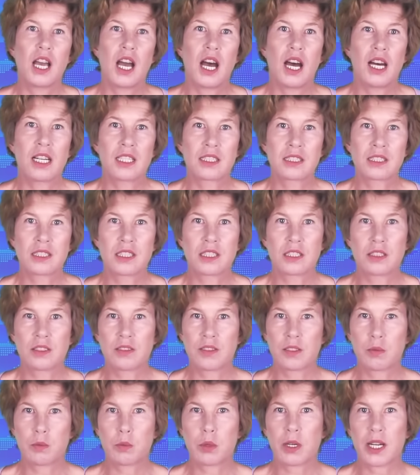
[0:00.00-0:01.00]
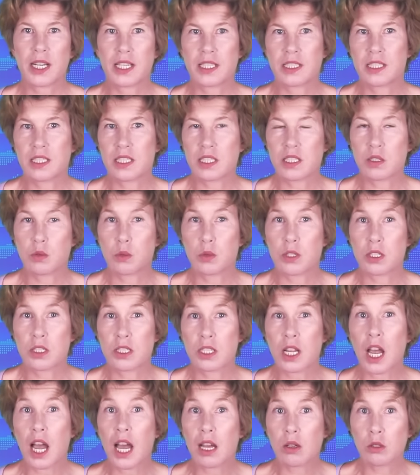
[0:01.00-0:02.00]
until the practice was
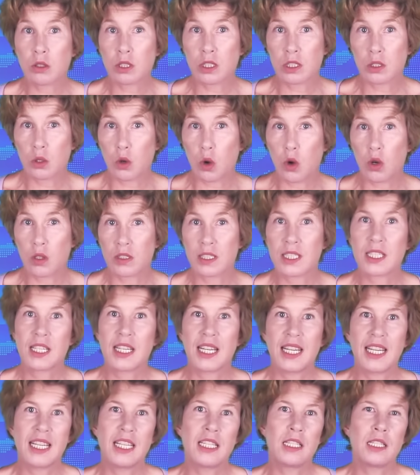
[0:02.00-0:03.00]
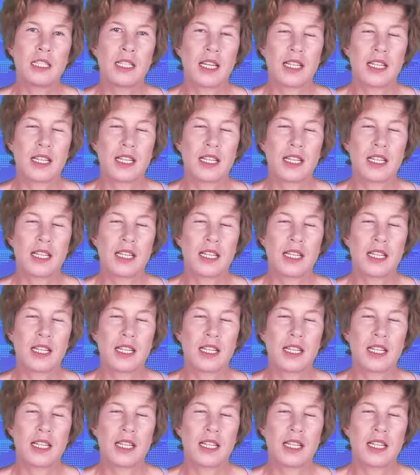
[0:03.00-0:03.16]
outlawed in